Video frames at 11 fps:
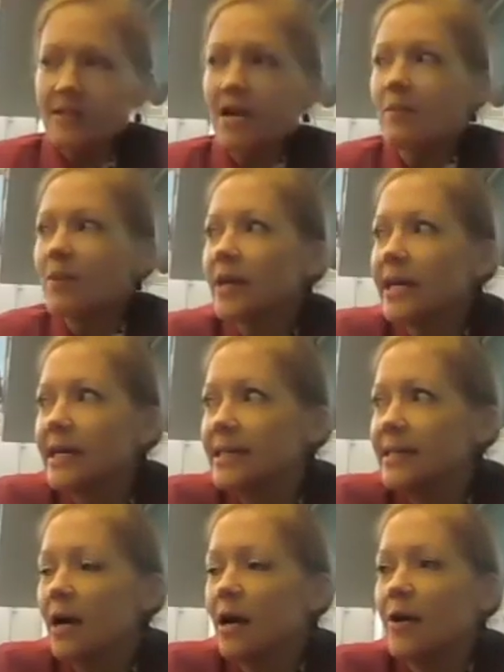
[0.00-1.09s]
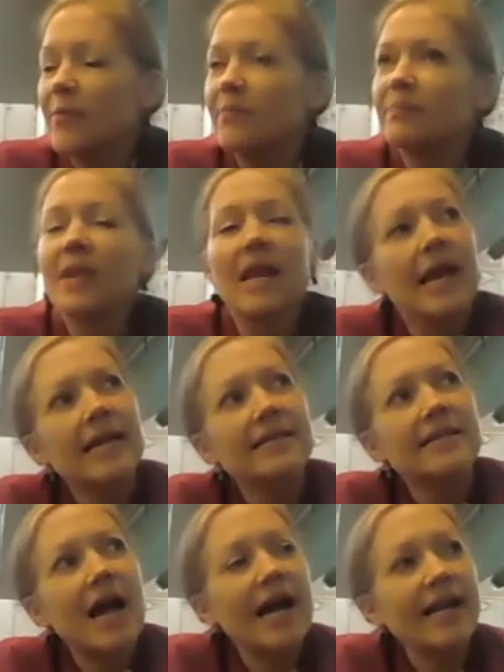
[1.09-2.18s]
ensemble is,
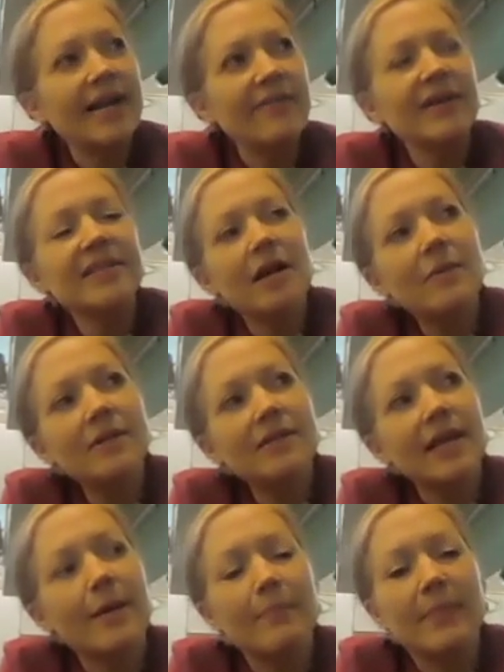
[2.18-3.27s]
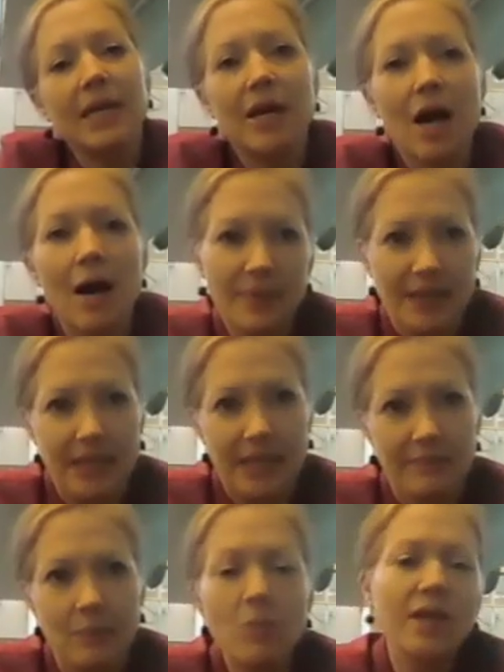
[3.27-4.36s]
it's almost like a mini company.
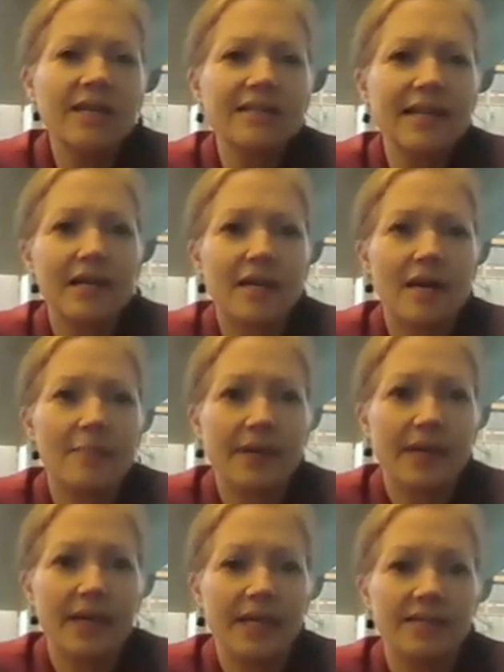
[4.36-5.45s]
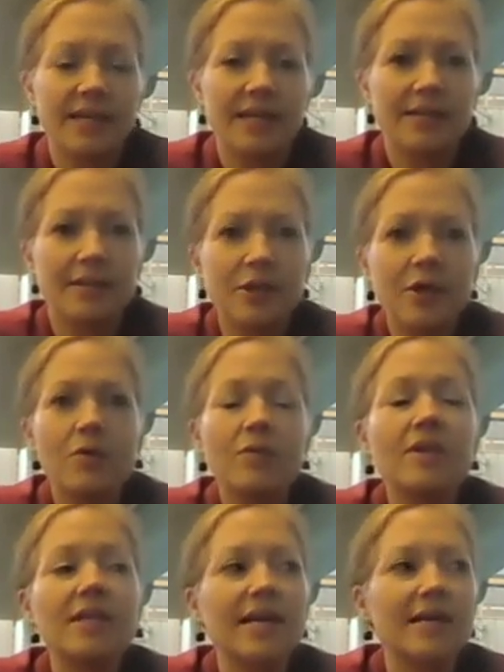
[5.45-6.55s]
Well, it is like a company in a sense. So
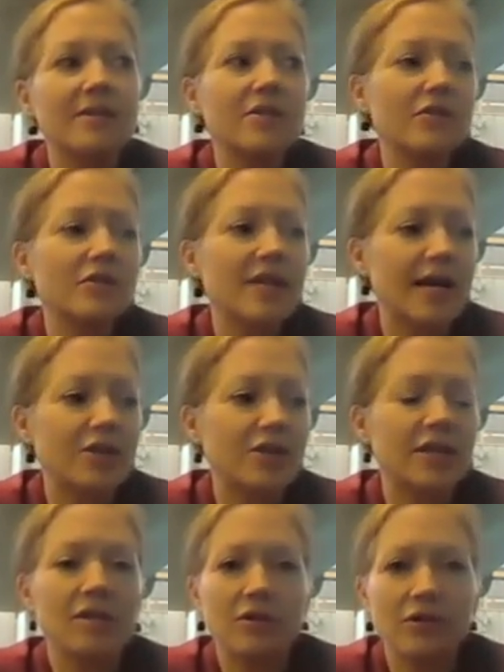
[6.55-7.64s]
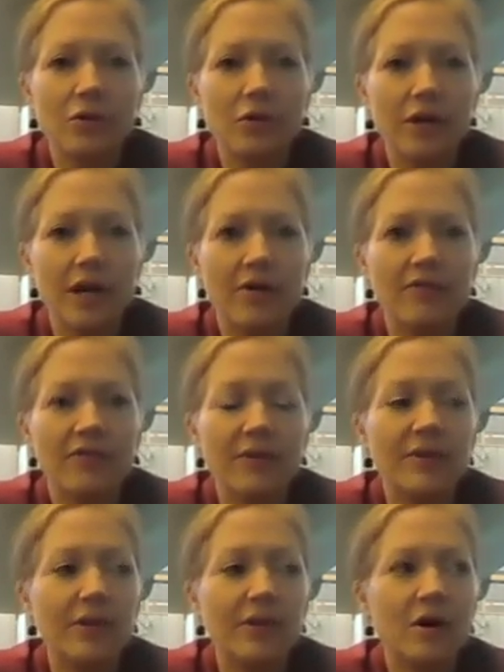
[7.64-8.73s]
the dancers actually learn choreography,
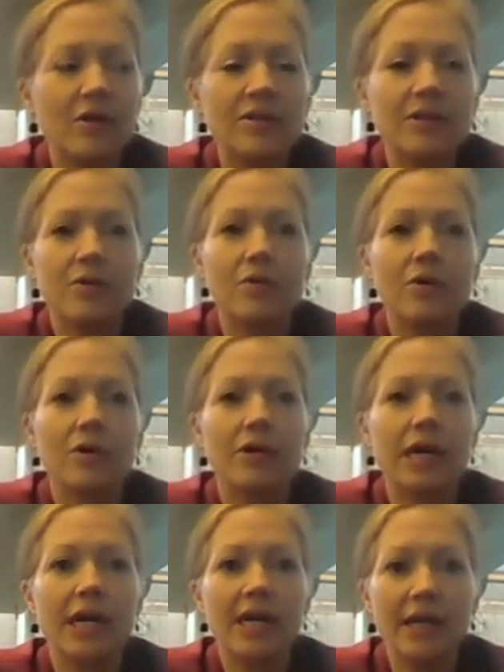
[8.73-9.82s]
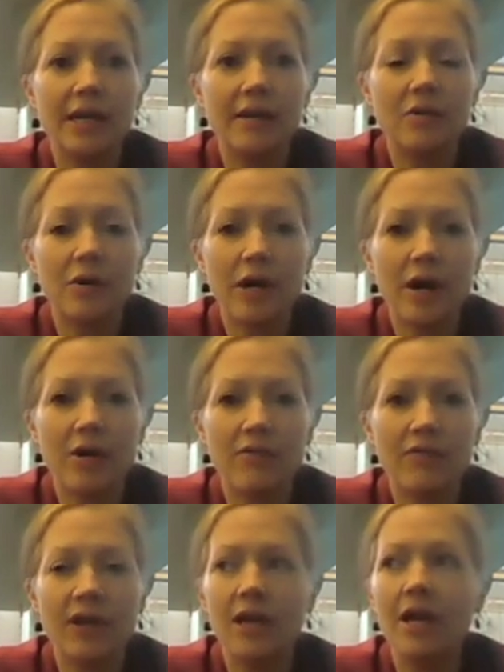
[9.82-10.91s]
but they're also creating
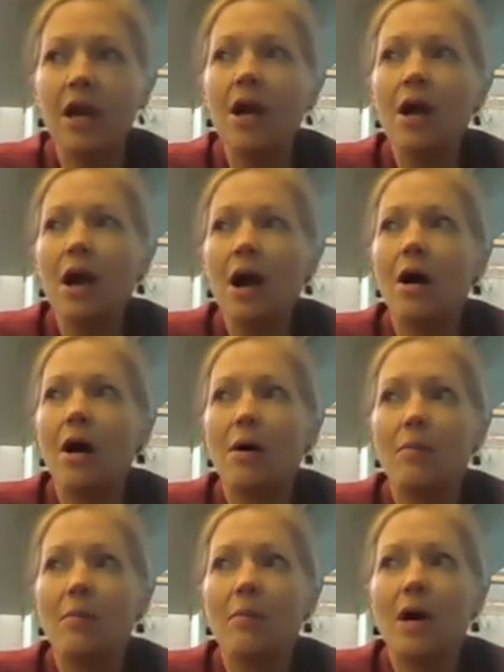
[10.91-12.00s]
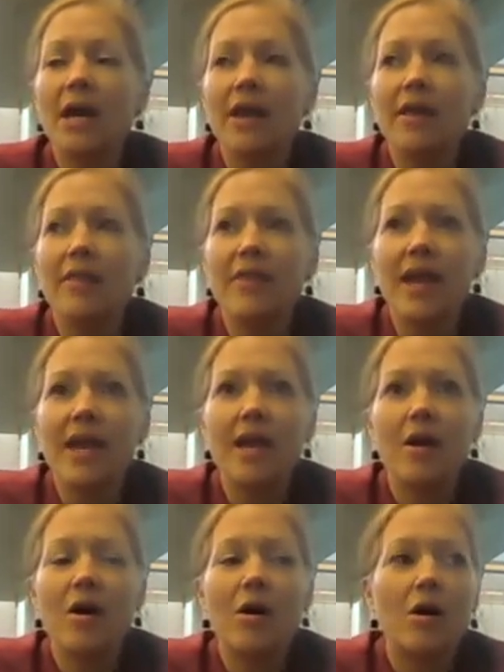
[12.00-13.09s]
choreography. They're
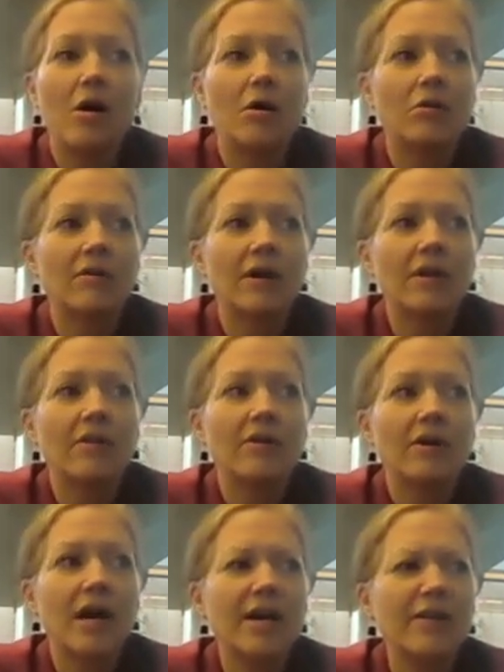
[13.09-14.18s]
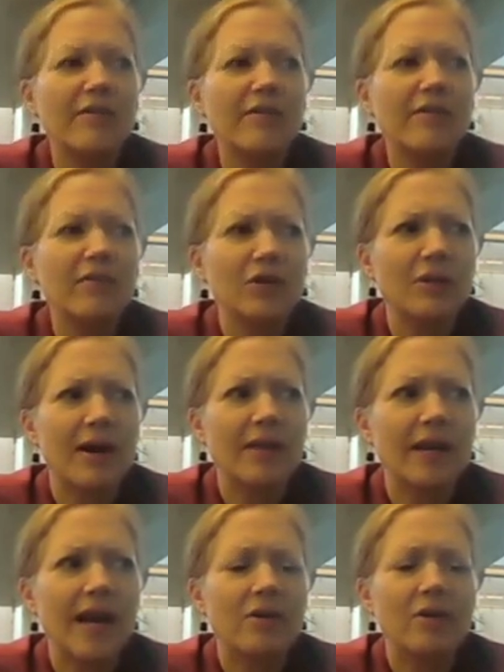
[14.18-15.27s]
kind of learning about
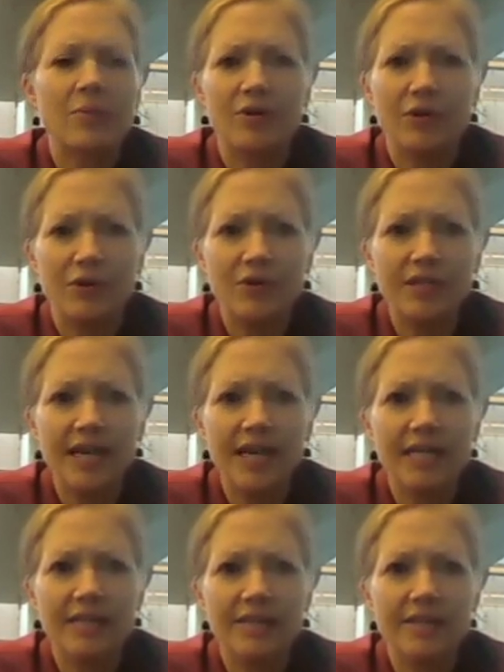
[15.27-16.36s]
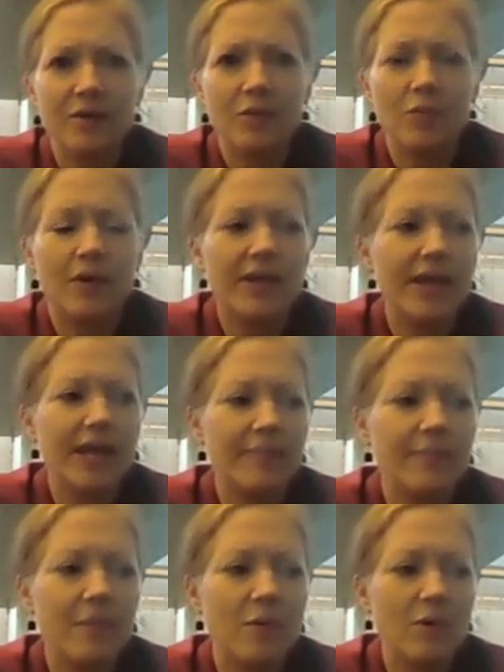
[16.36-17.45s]
like how to produce dance. So when they
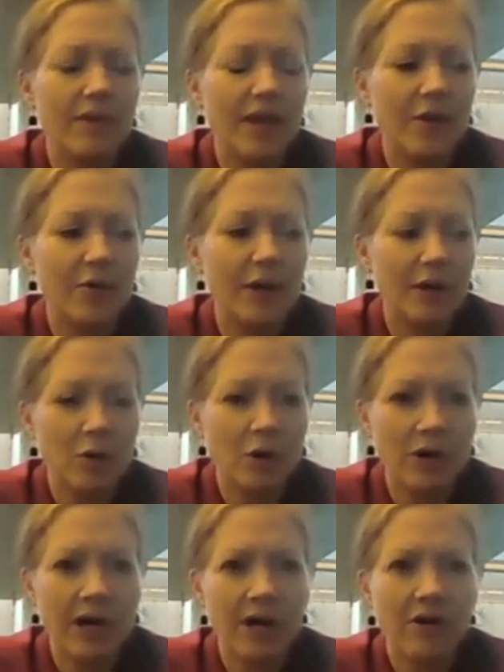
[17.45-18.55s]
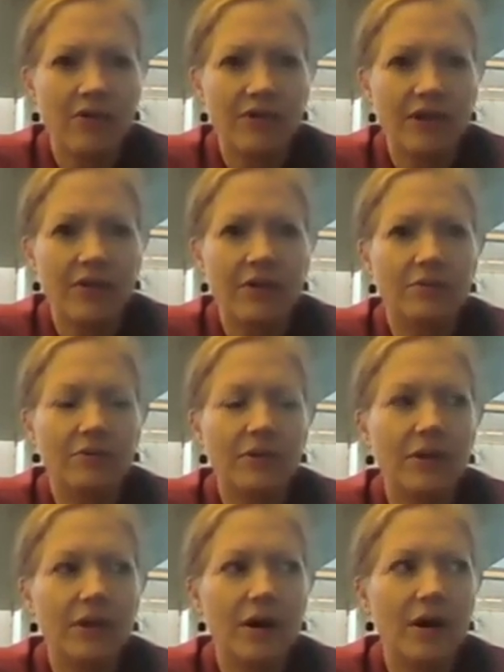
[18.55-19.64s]
create choreography, they're
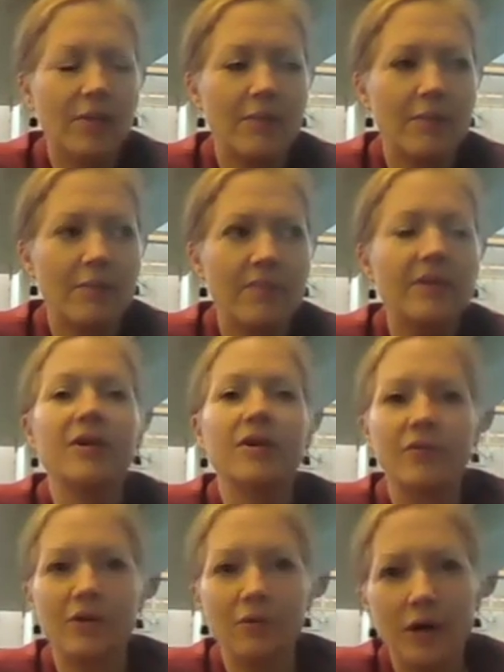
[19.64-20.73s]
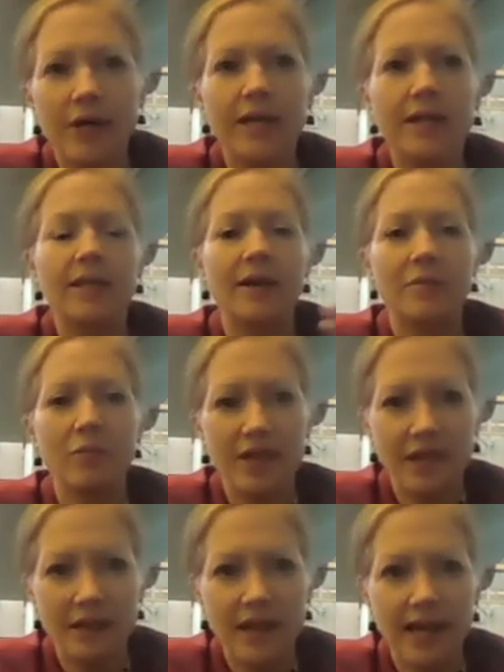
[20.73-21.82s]
working like with
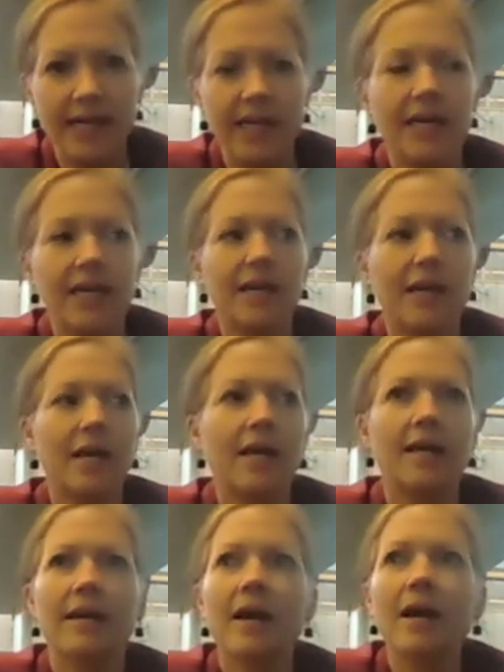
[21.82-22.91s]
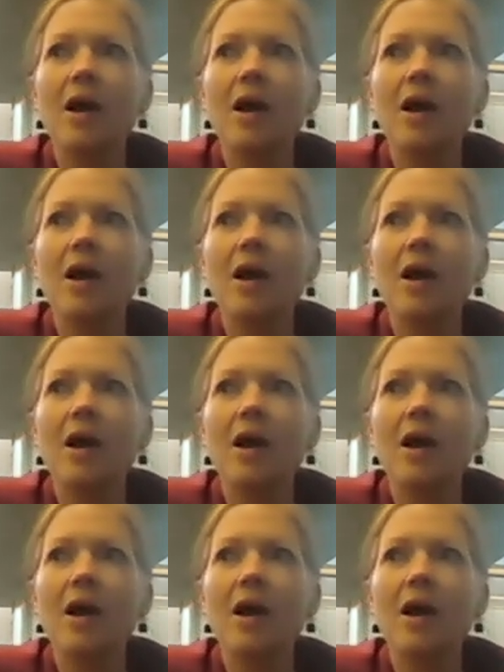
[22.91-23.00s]
the lighting and